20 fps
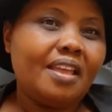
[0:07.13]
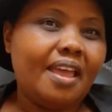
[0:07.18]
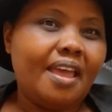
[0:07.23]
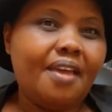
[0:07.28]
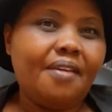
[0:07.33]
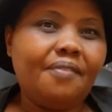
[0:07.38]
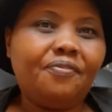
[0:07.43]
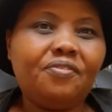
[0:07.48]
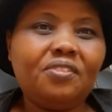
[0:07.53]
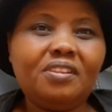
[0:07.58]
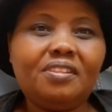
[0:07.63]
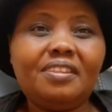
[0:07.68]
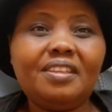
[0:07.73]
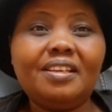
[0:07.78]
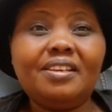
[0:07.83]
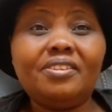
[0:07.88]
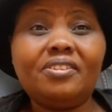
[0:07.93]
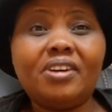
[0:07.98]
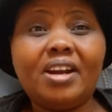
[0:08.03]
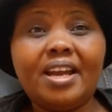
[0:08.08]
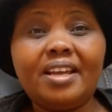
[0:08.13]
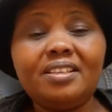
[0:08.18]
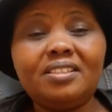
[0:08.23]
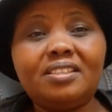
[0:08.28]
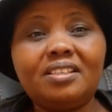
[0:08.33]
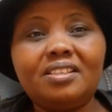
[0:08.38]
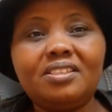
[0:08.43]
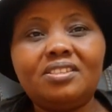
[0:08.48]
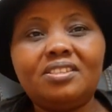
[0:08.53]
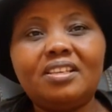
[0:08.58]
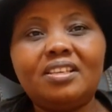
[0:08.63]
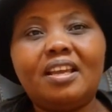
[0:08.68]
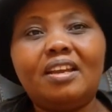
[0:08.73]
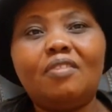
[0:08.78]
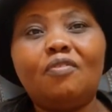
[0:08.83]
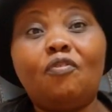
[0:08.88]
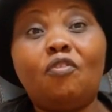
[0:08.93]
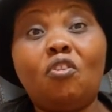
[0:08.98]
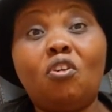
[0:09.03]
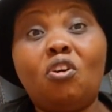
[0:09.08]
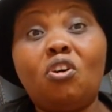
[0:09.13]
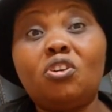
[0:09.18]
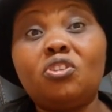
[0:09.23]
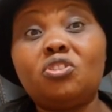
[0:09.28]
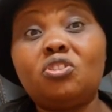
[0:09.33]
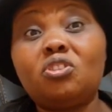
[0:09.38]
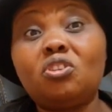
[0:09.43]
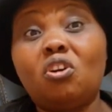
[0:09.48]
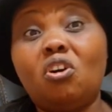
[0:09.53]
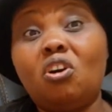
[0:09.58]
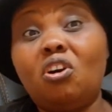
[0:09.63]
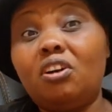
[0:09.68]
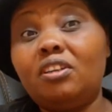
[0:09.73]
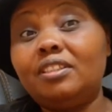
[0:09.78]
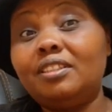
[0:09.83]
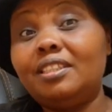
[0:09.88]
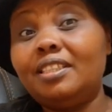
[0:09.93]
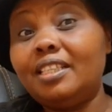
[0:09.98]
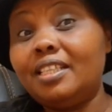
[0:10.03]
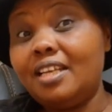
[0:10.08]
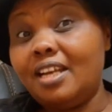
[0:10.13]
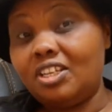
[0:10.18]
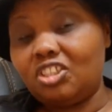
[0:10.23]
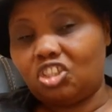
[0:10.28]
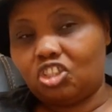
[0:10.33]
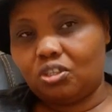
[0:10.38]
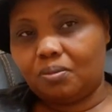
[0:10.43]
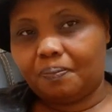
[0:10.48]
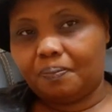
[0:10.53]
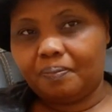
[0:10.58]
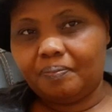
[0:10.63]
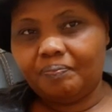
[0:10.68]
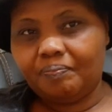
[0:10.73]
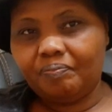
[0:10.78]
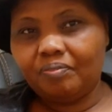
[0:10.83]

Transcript: everything rises and falls on leadership.